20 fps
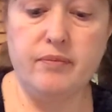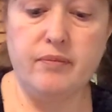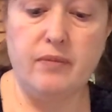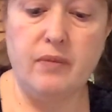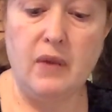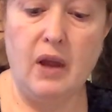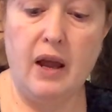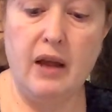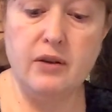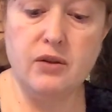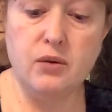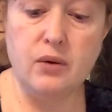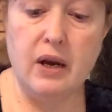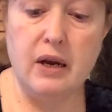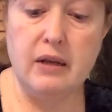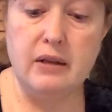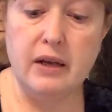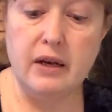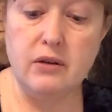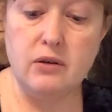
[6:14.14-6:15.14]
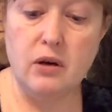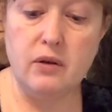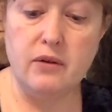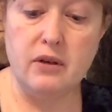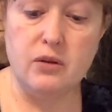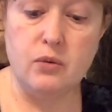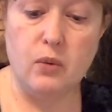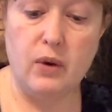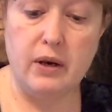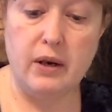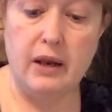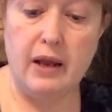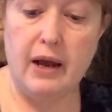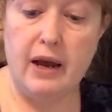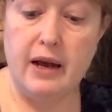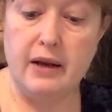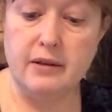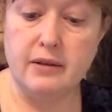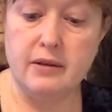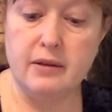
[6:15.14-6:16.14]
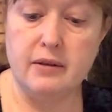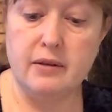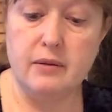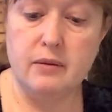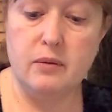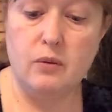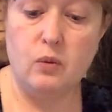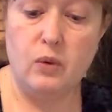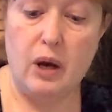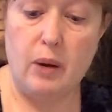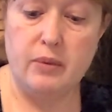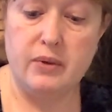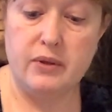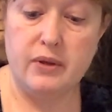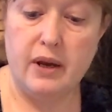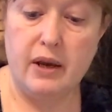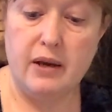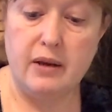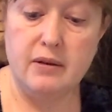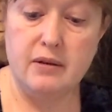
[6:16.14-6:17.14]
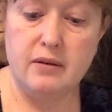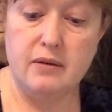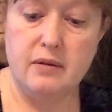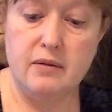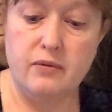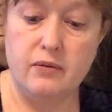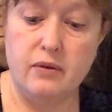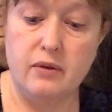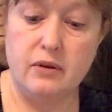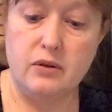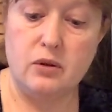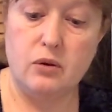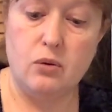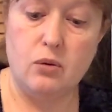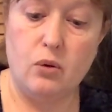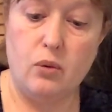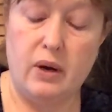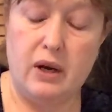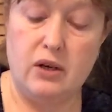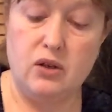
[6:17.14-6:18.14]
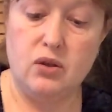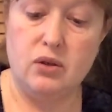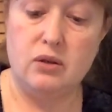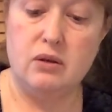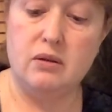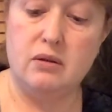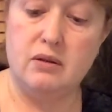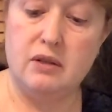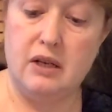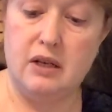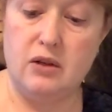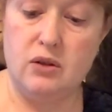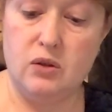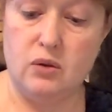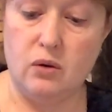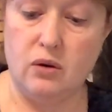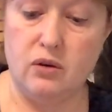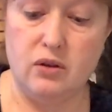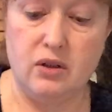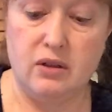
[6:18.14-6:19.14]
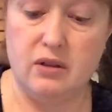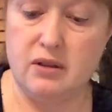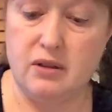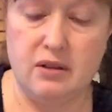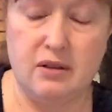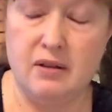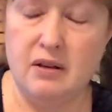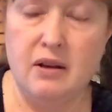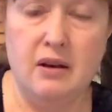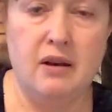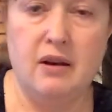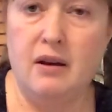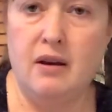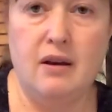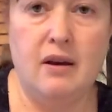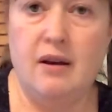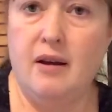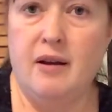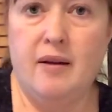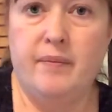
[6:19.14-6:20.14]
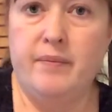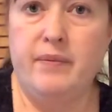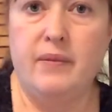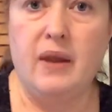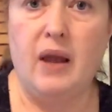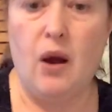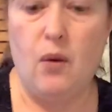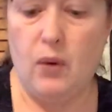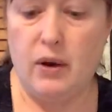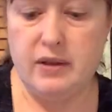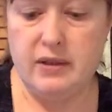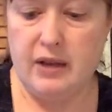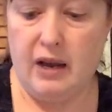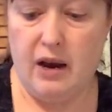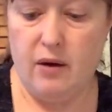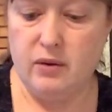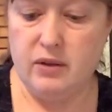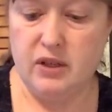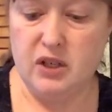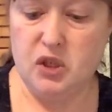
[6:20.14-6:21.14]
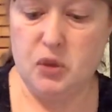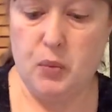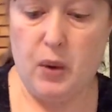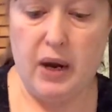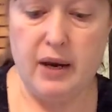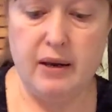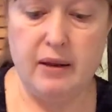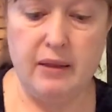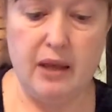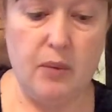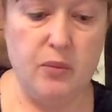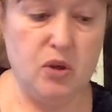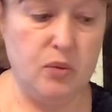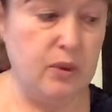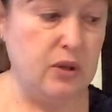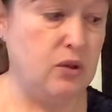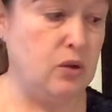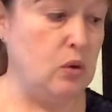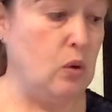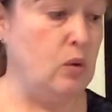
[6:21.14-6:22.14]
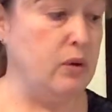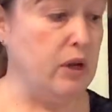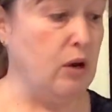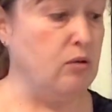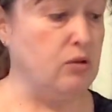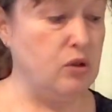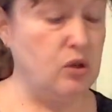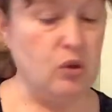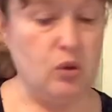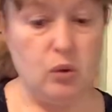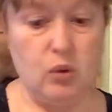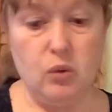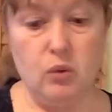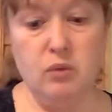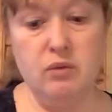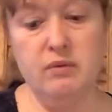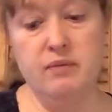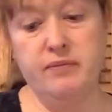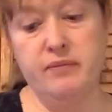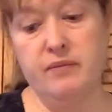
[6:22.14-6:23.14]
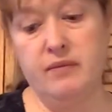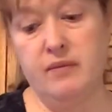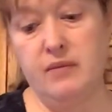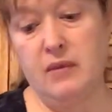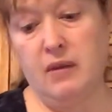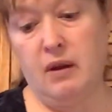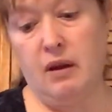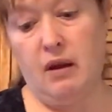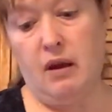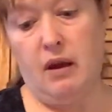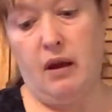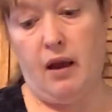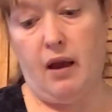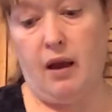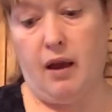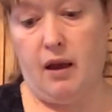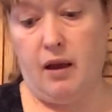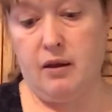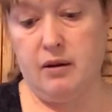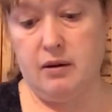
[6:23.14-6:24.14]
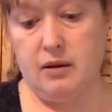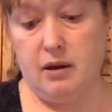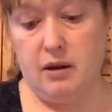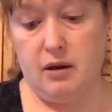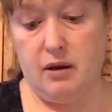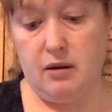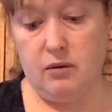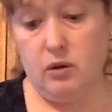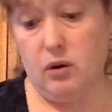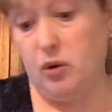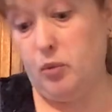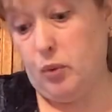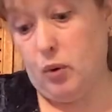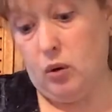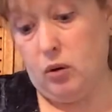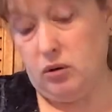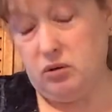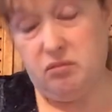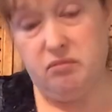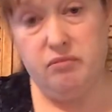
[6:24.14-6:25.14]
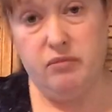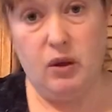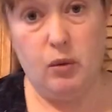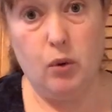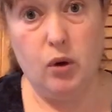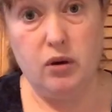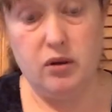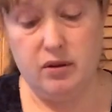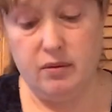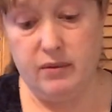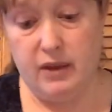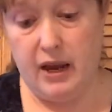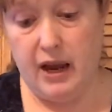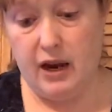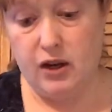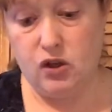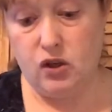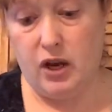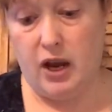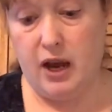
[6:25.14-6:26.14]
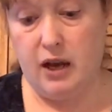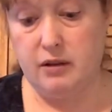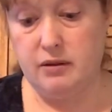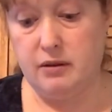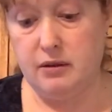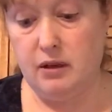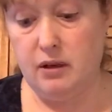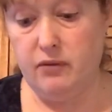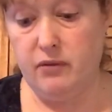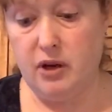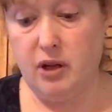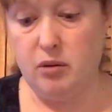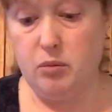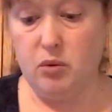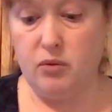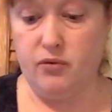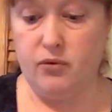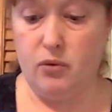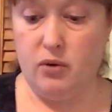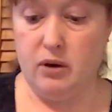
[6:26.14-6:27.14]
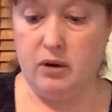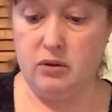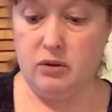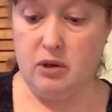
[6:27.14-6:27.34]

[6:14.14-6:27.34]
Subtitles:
And so I clicked on this one last website for this Croatian seed store. Just, you know, I was expecting them to be sold out too. And lo and behold, they weren't. They actually had seed available for it.